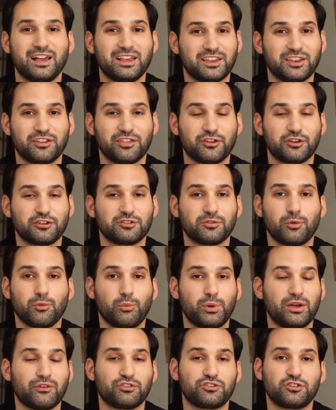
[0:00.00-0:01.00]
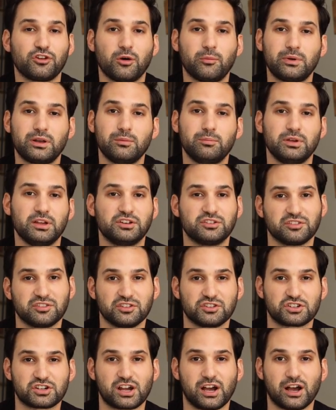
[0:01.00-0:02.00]
We have so many beaches
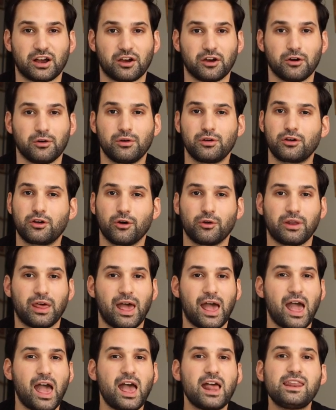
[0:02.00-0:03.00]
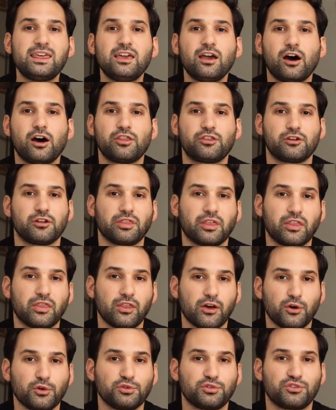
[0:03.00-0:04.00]
in Chicago. Go to any other
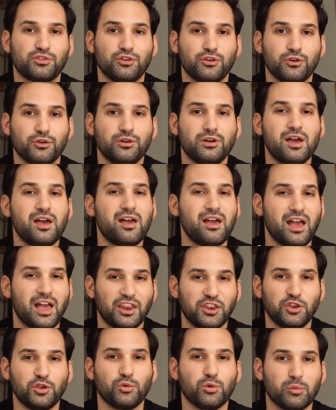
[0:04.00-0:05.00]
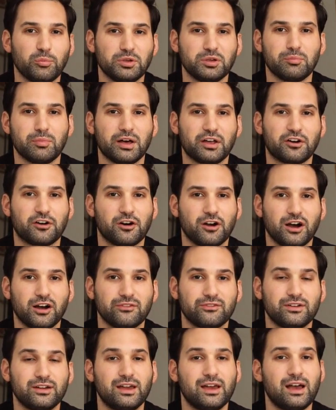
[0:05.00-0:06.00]
than those two and you will be better
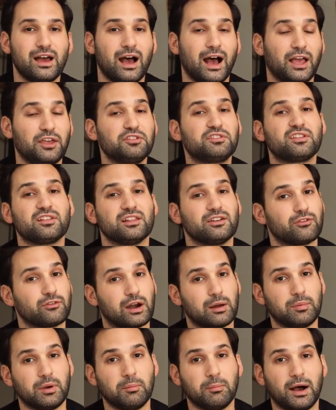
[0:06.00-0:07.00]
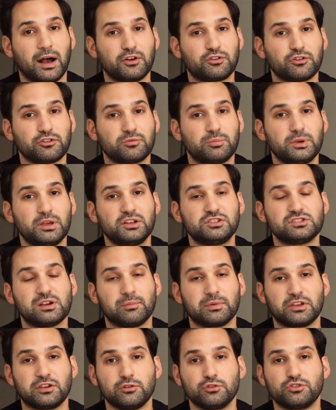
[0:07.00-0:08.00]
off. I used to live right by Montrose Beach.
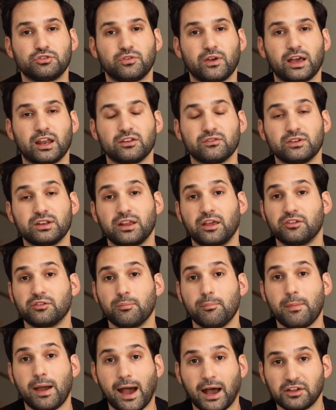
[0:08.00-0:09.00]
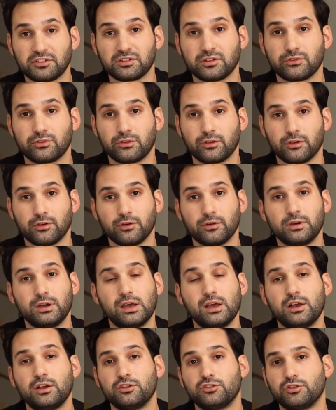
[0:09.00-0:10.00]
I'm a huge fan of it. It's massive too.
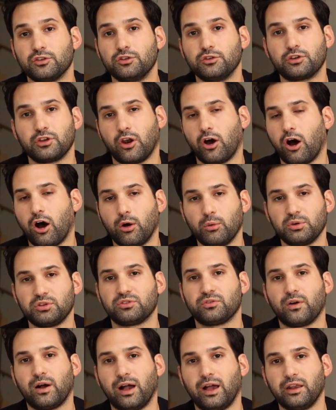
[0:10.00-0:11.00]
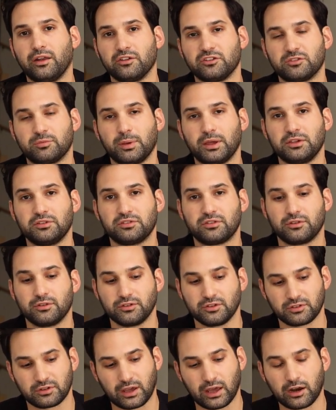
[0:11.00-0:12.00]
So you can always find a space
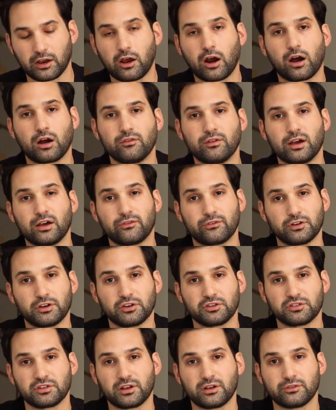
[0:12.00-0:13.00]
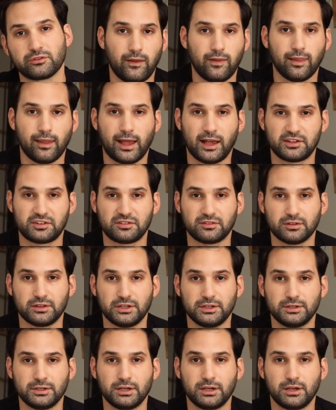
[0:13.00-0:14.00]
to just kind of carve out for yourself. And
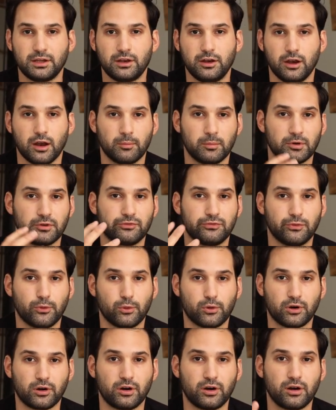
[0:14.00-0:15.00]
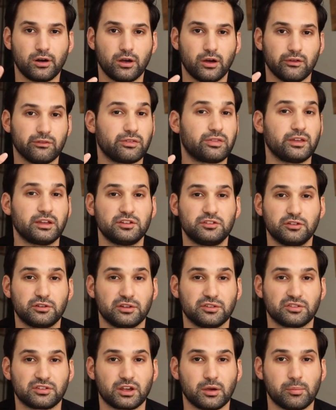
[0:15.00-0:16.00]
lastly, number four of things you
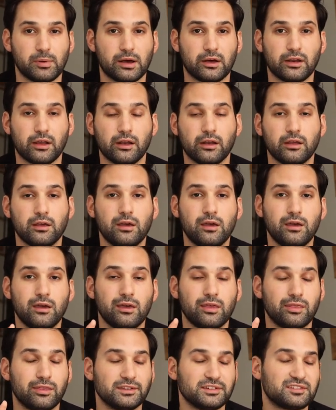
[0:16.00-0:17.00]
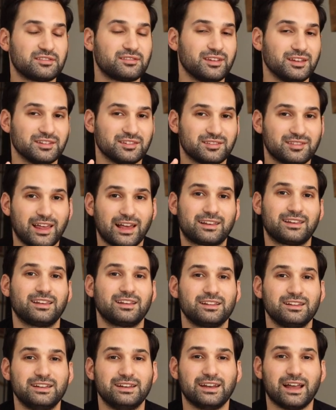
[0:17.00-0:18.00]
can skip out on. This is
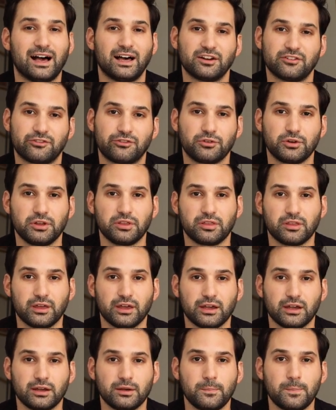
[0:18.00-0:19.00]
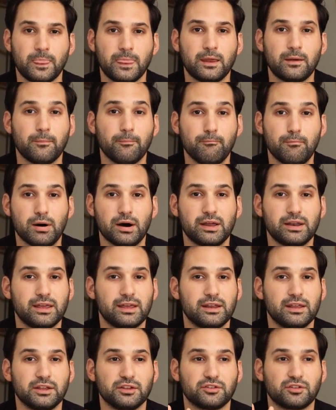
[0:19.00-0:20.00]
technically not a free thing, but
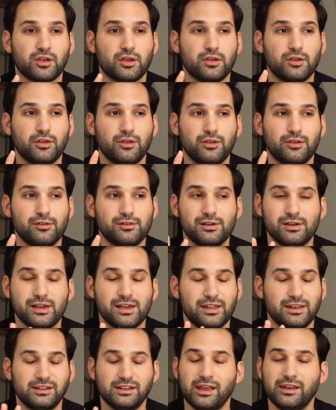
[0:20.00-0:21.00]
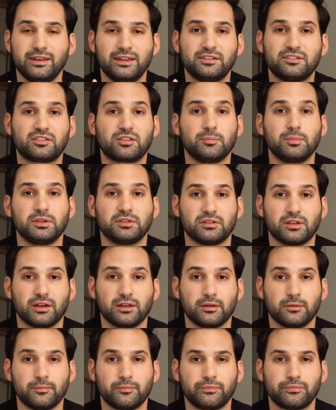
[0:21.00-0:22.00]
it needs to be
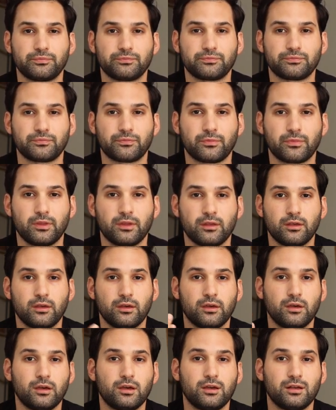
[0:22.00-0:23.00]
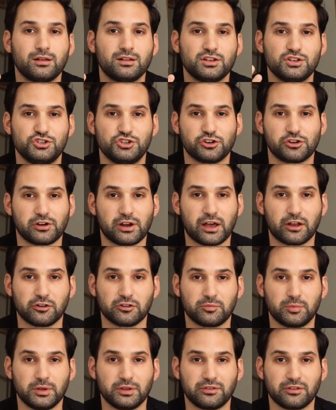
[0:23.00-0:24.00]
said.
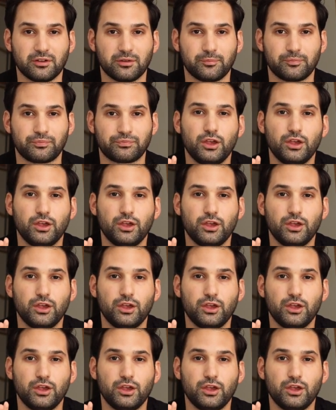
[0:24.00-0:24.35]
Giordano's Pizza.